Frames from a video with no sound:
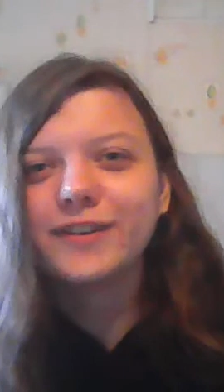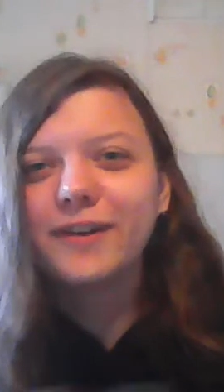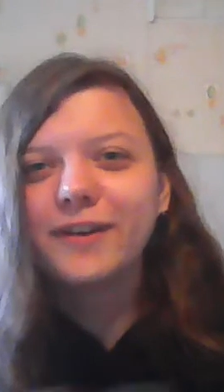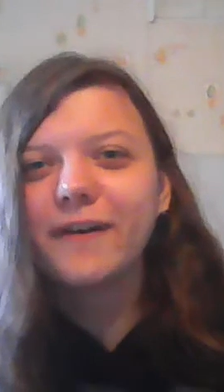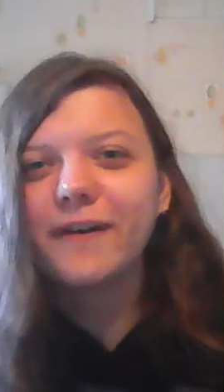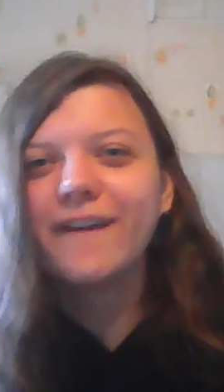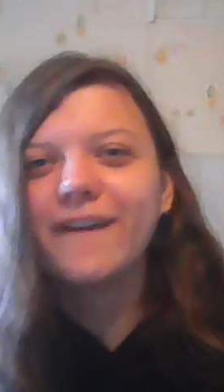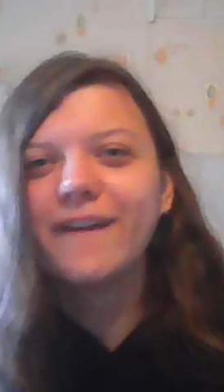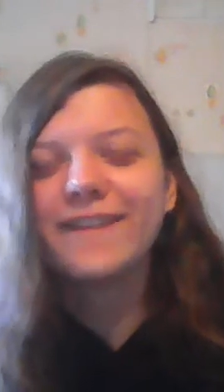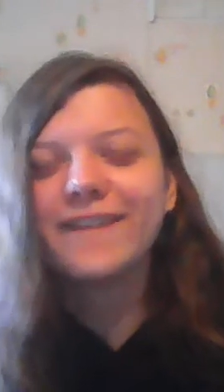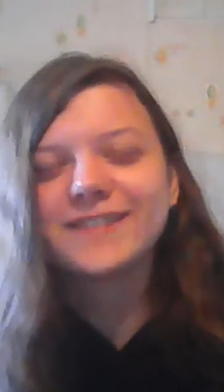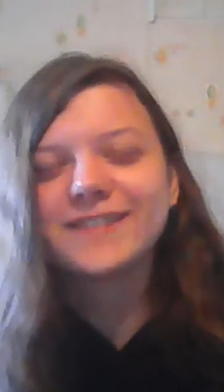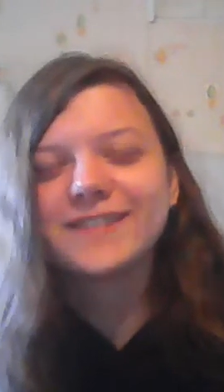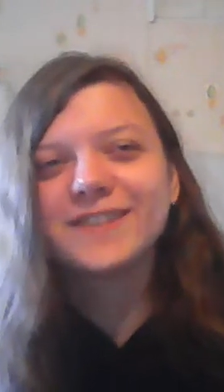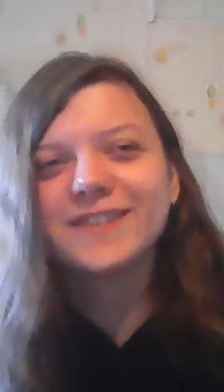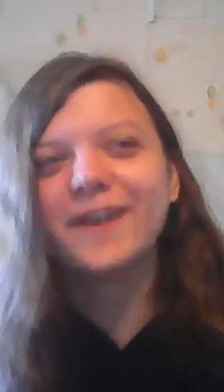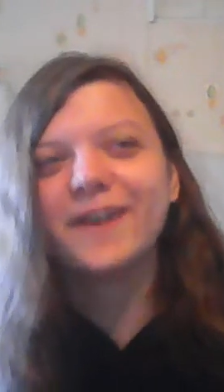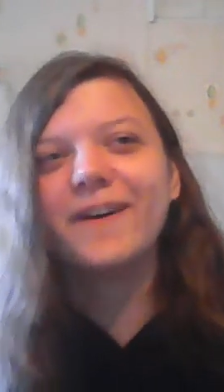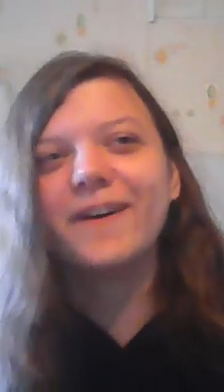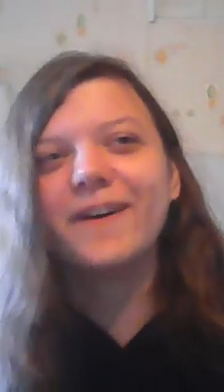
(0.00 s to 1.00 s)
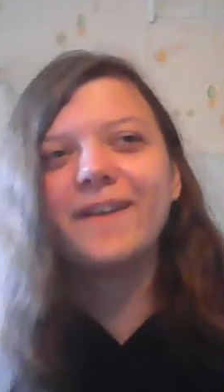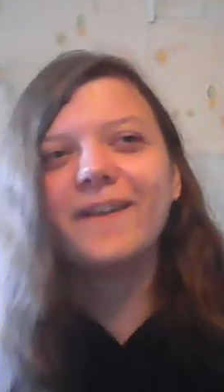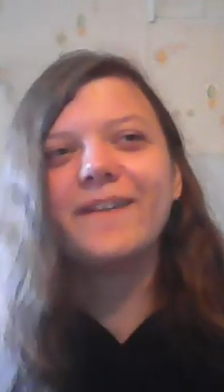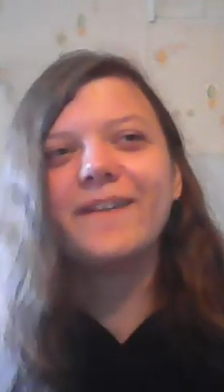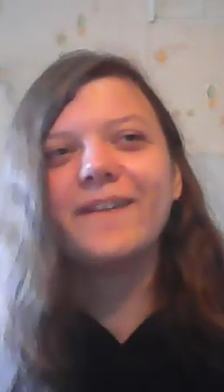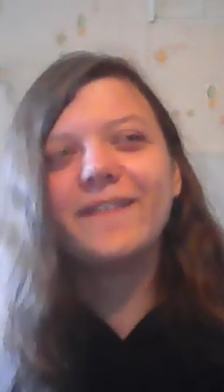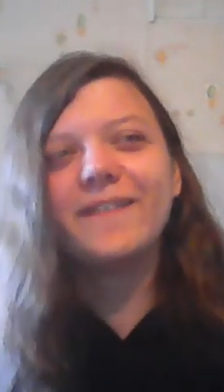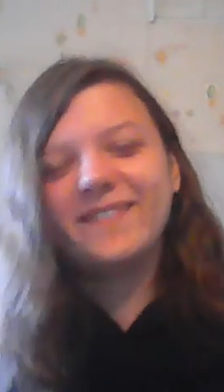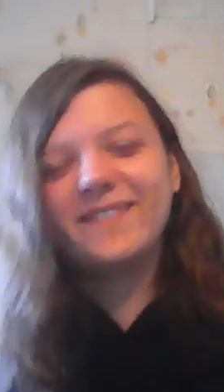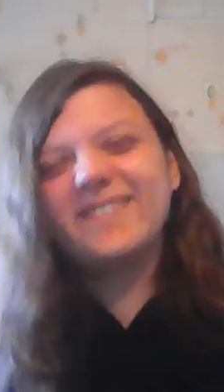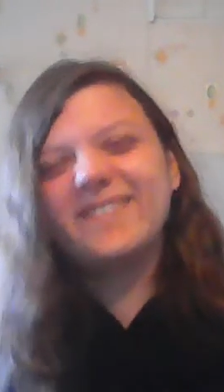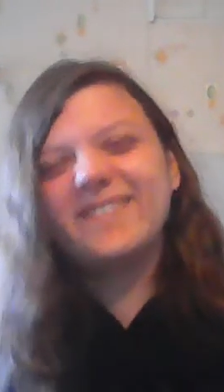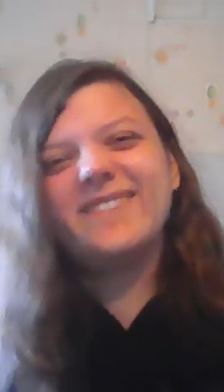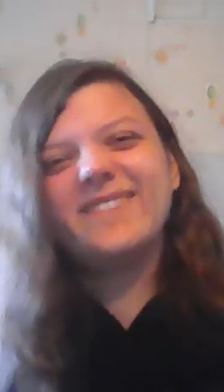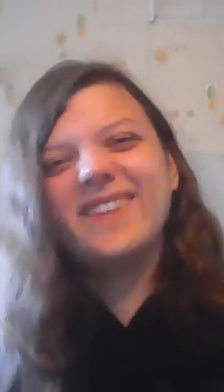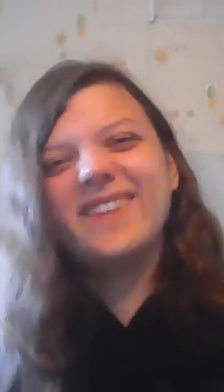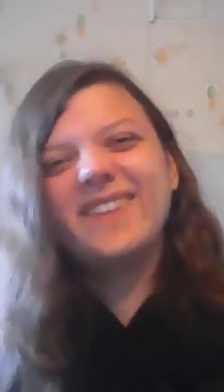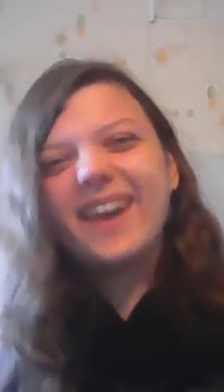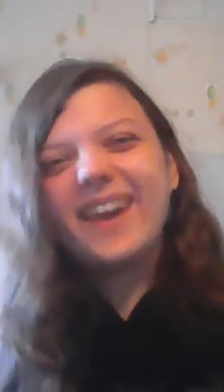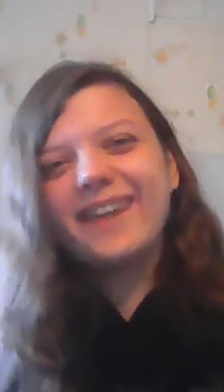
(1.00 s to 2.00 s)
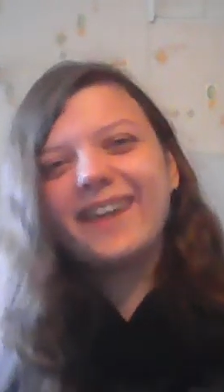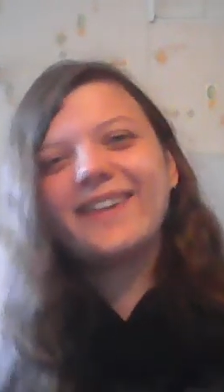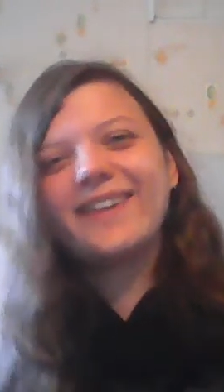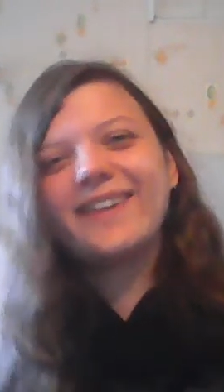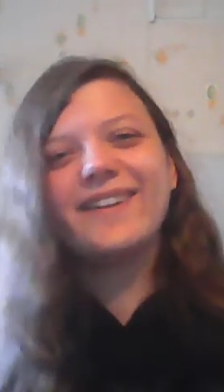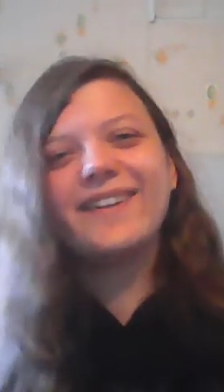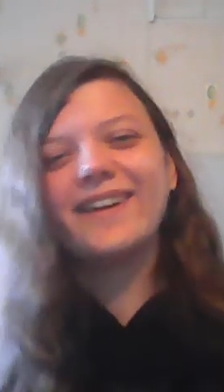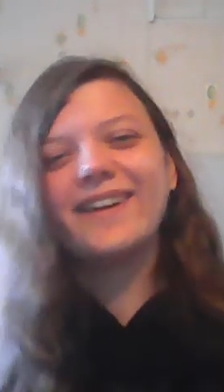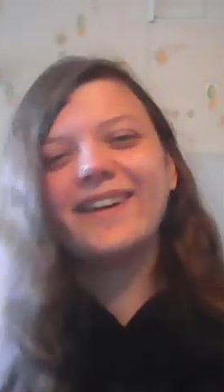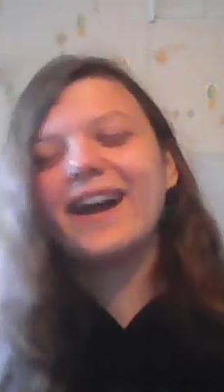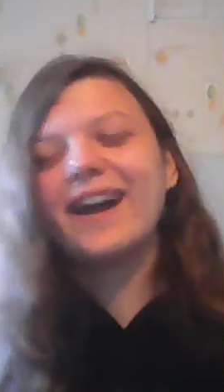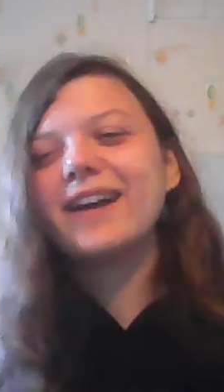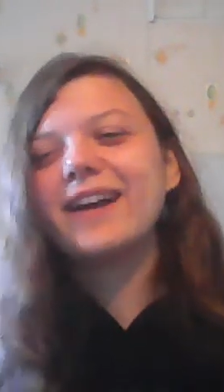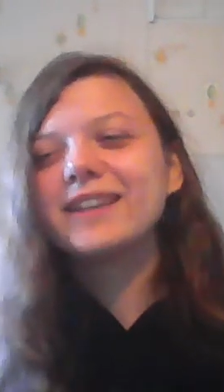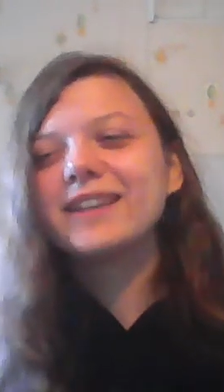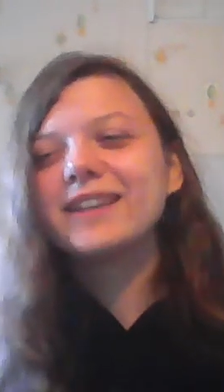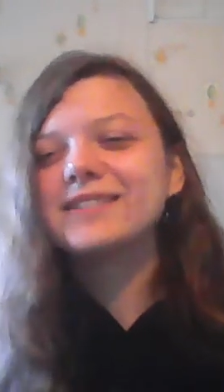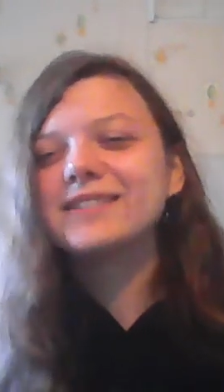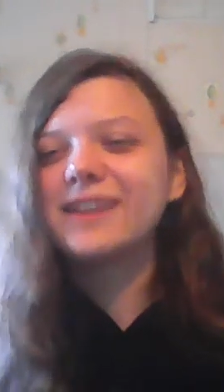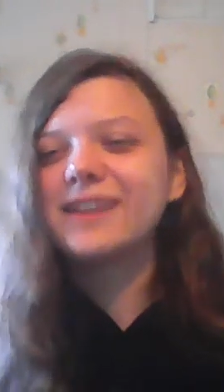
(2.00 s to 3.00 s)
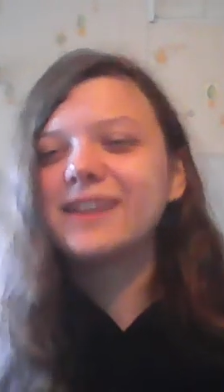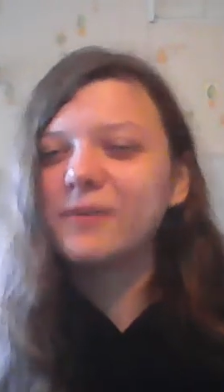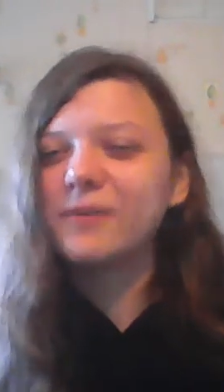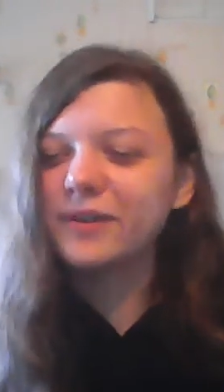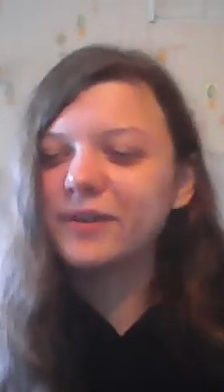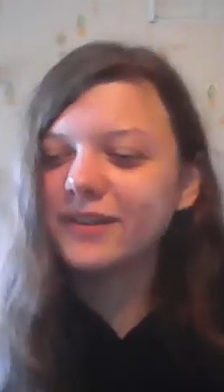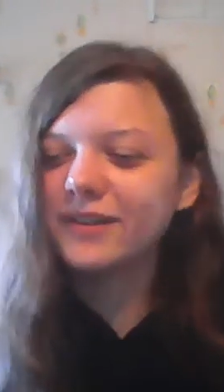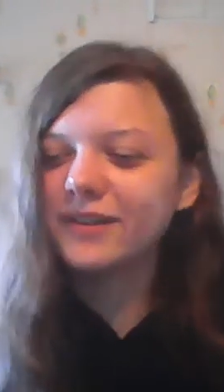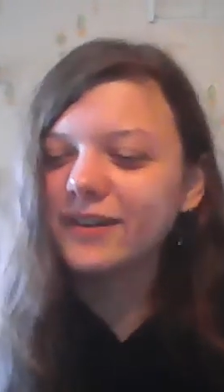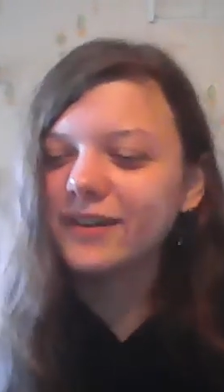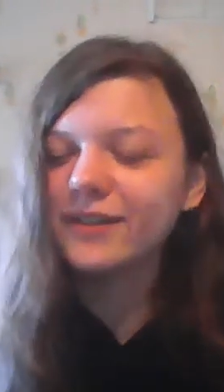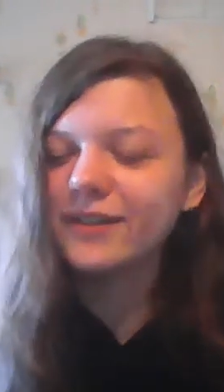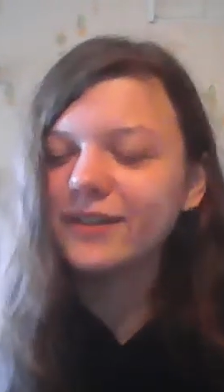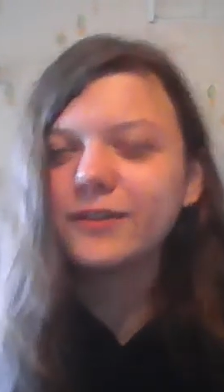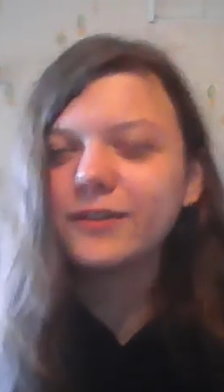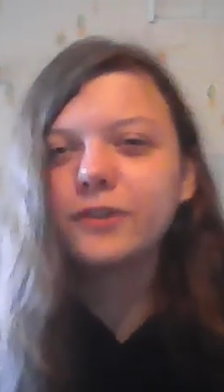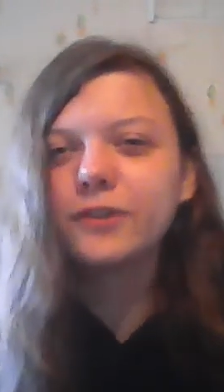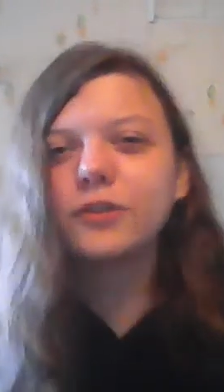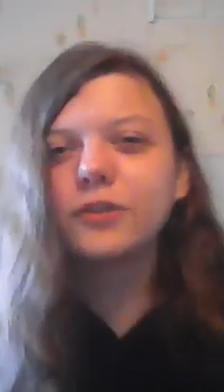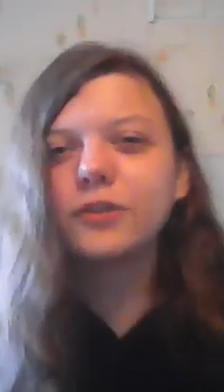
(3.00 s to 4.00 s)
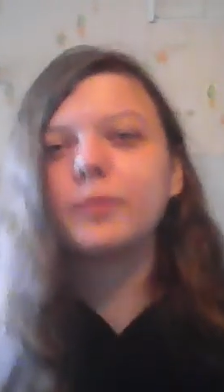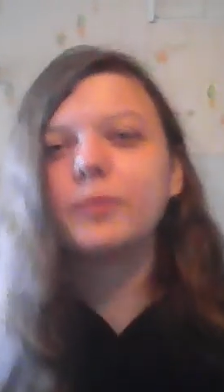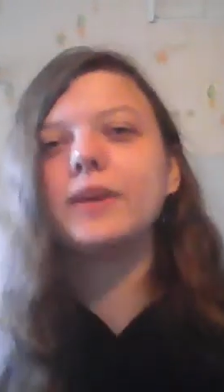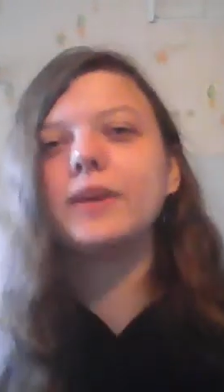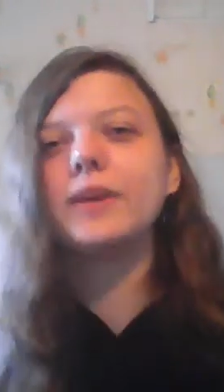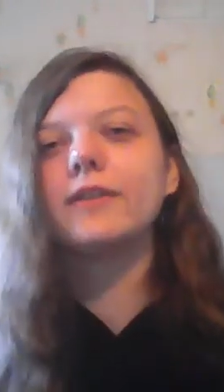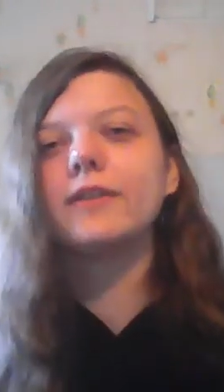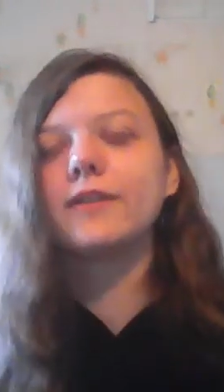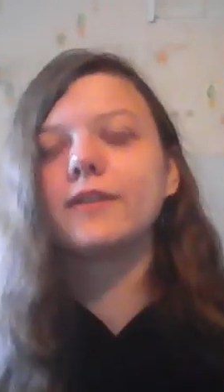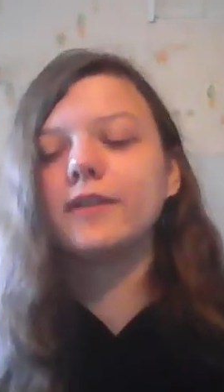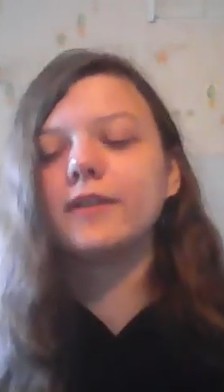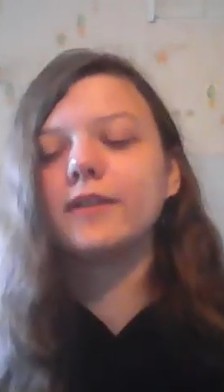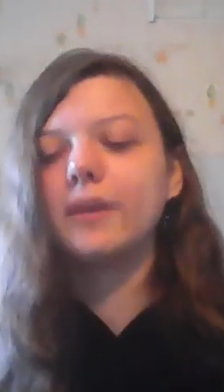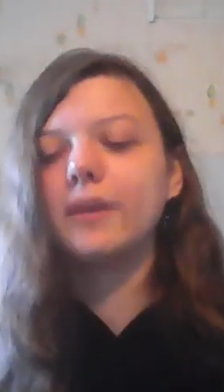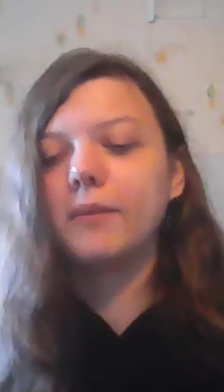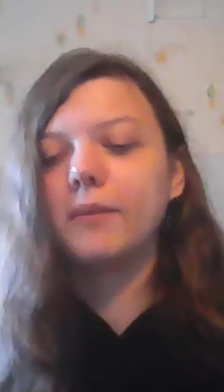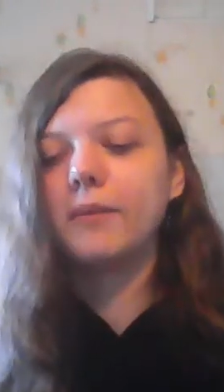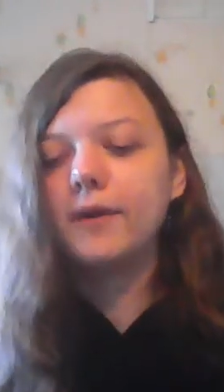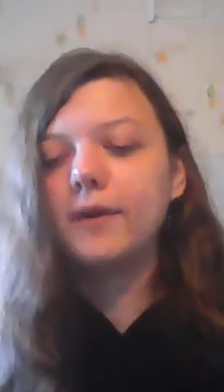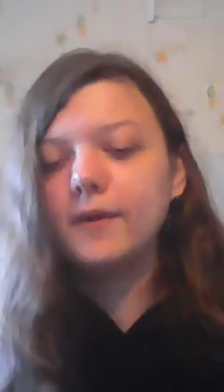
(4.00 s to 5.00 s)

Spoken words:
know, so yeah, I still wanna know your opinions on them.